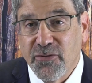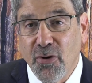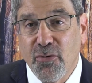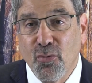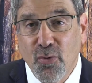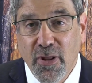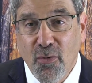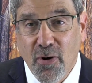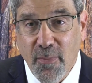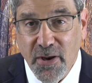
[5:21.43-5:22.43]
So you
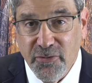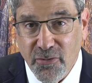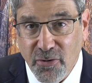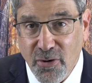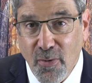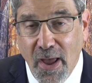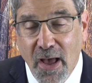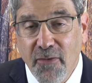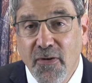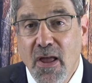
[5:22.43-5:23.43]
really want to make sure you
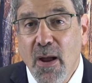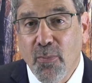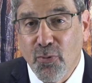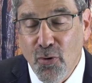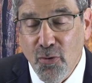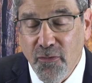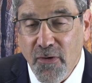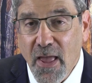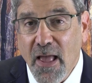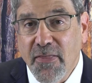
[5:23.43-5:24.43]
have
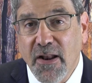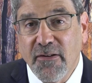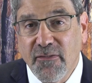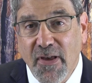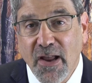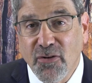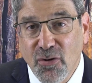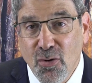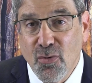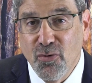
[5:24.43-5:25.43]
proof that in
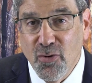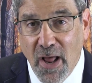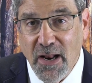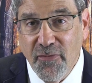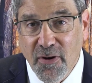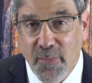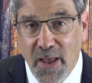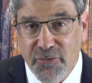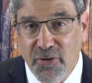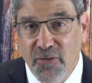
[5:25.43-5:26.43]
fact you do not have the
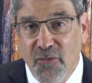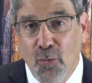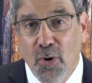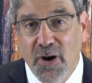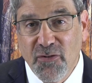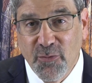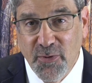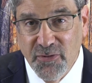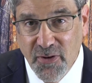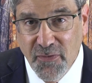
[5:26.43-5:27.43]
capacity for work and
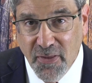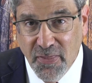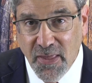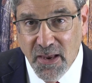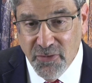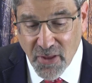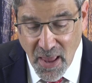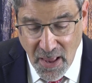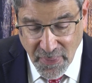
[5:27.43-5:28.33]
specific things